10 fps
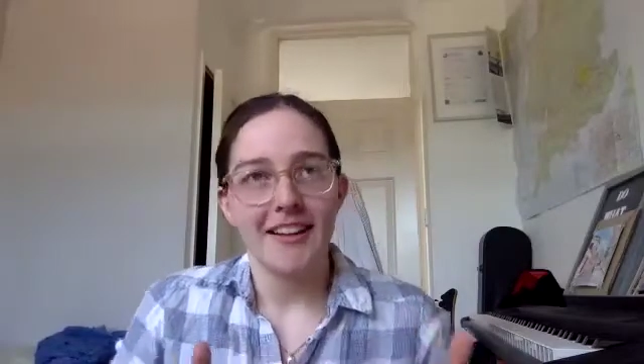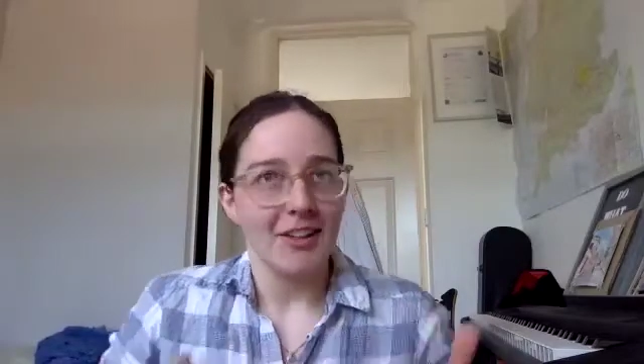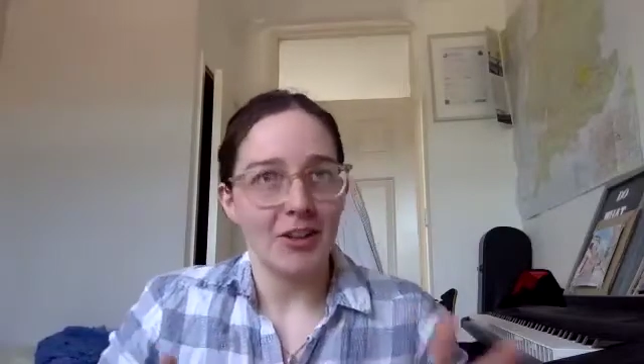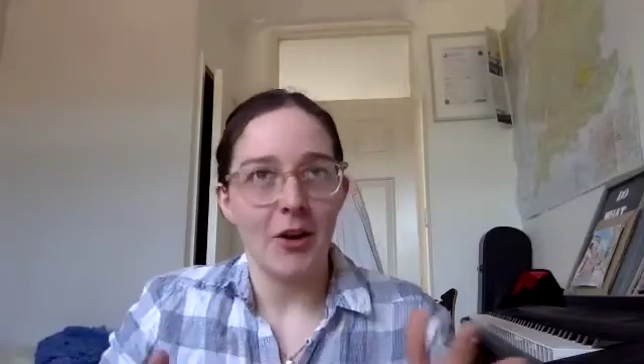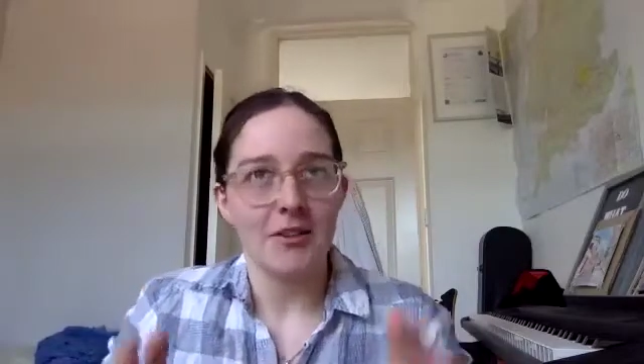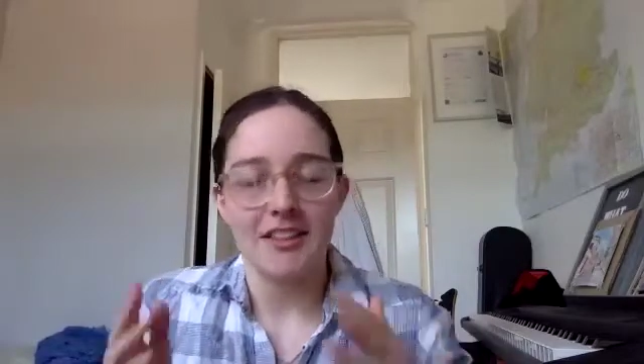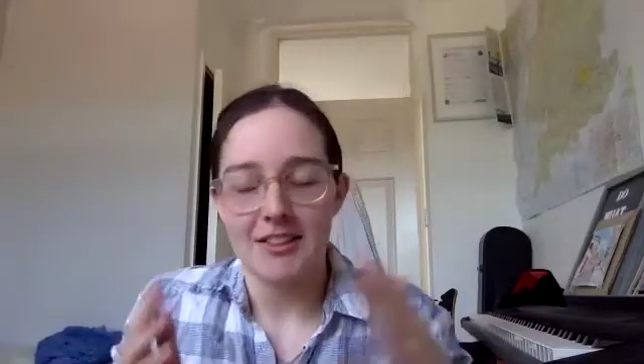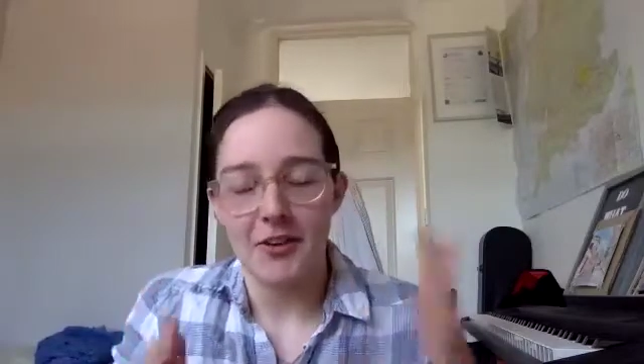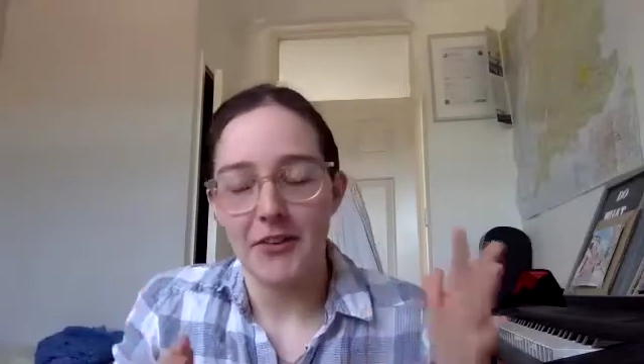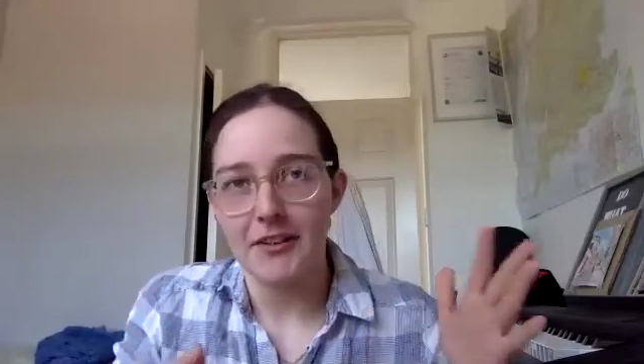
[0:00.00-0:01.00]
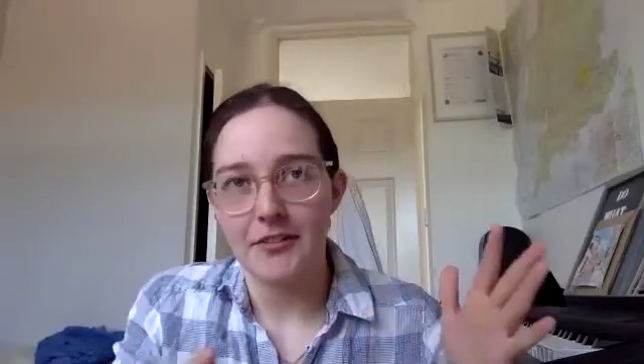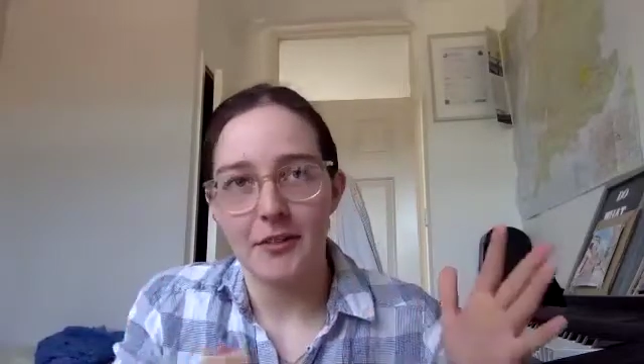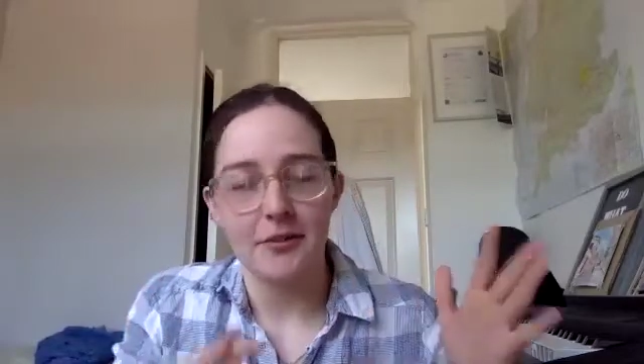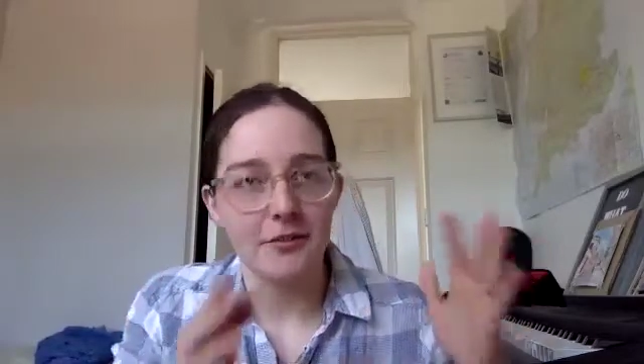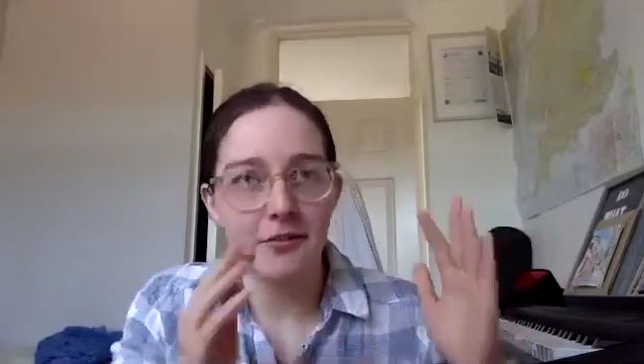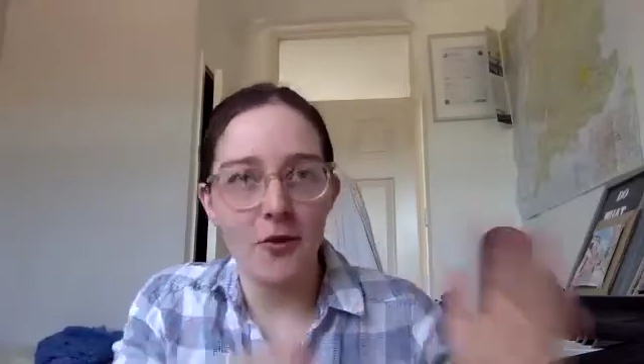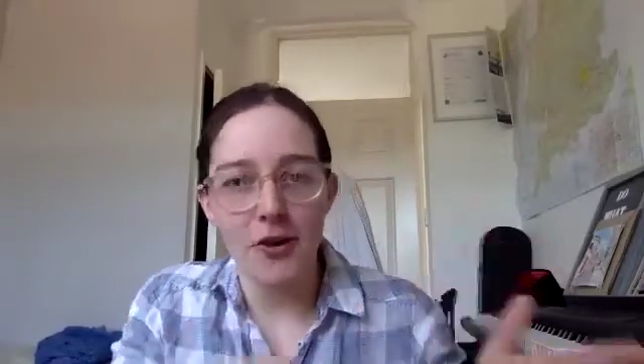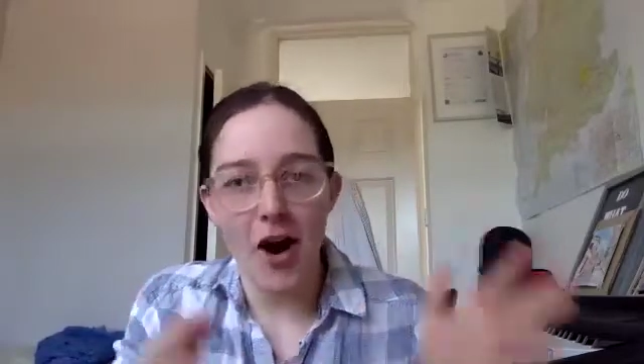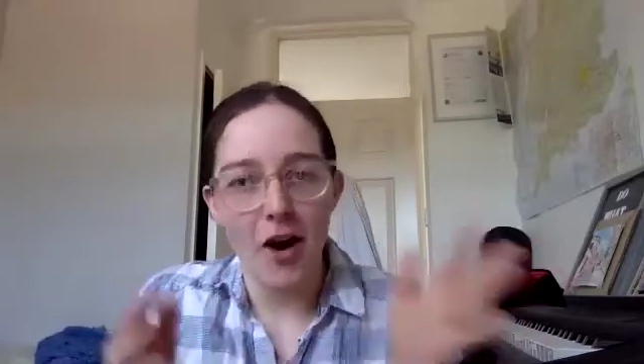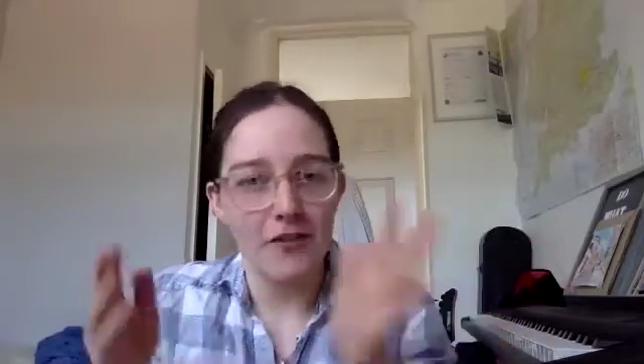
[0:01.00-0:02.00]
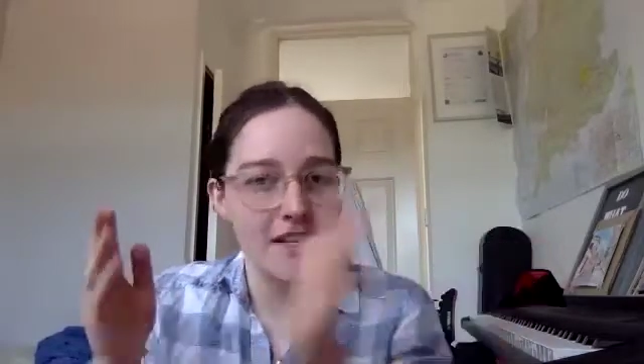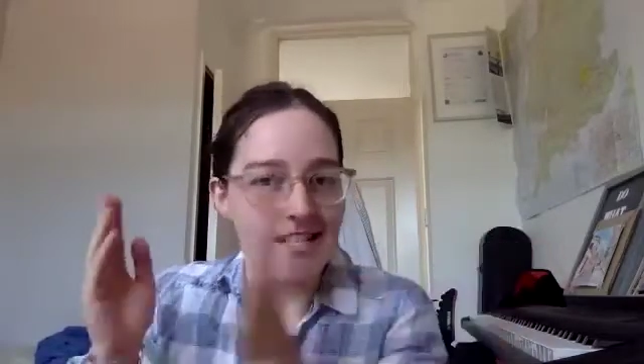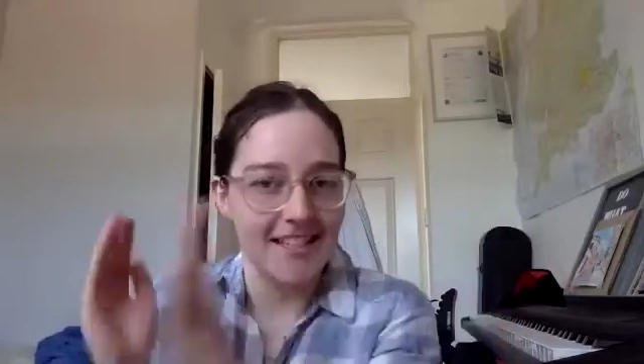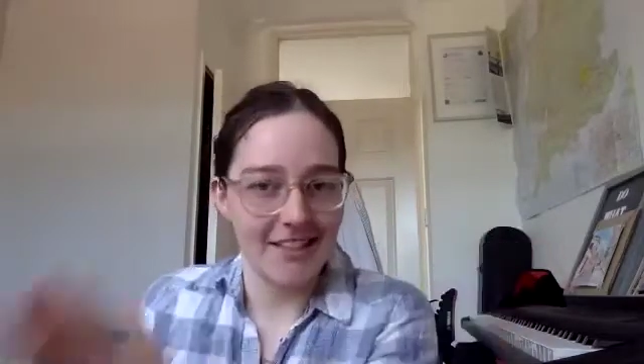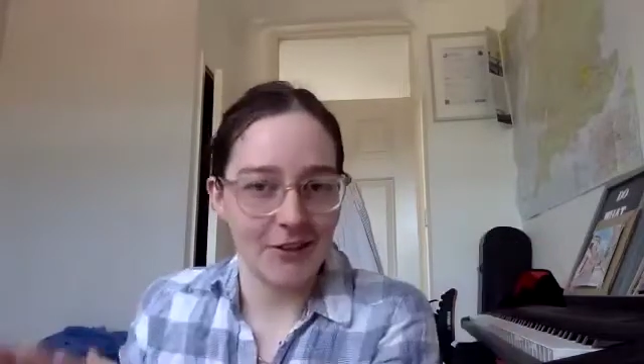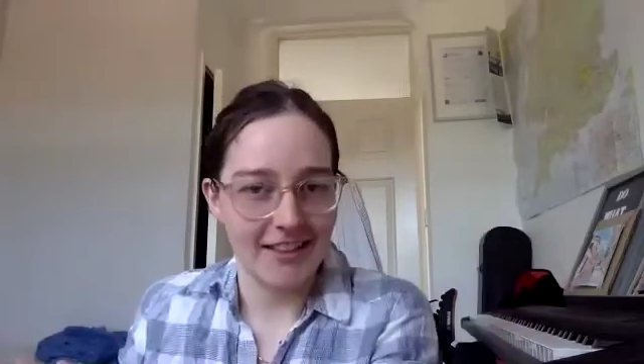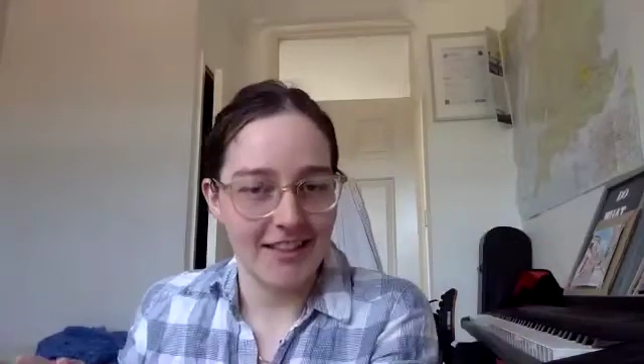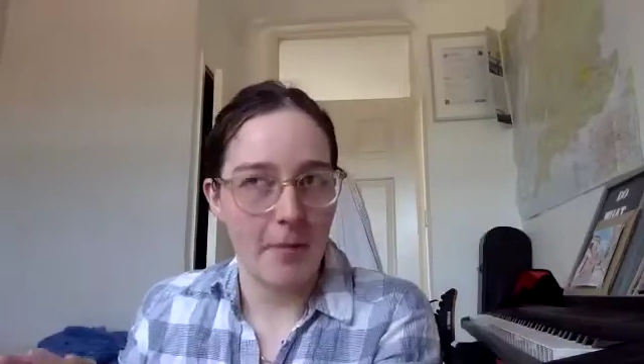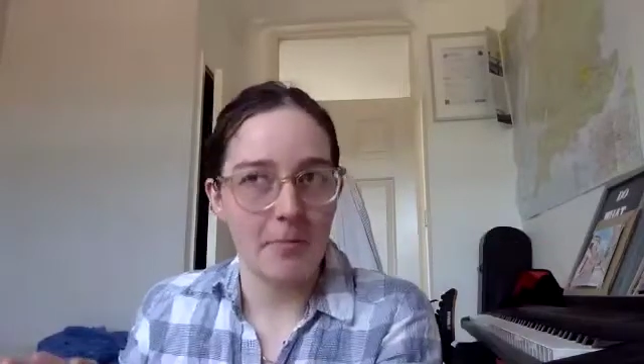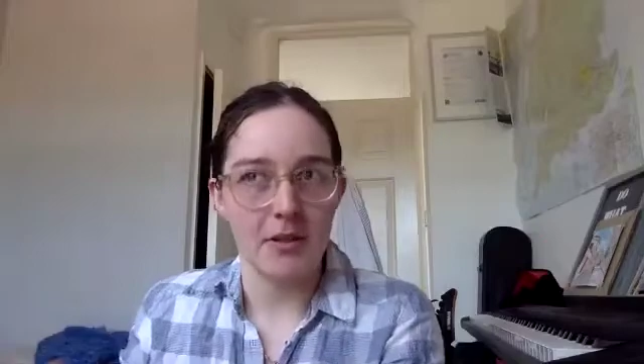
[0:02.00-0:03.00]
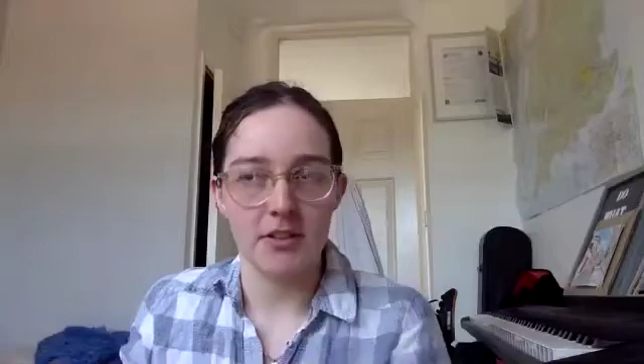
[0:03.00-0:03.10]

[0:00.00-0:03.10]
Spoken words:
was at Surrey for 4.5 years until this happened.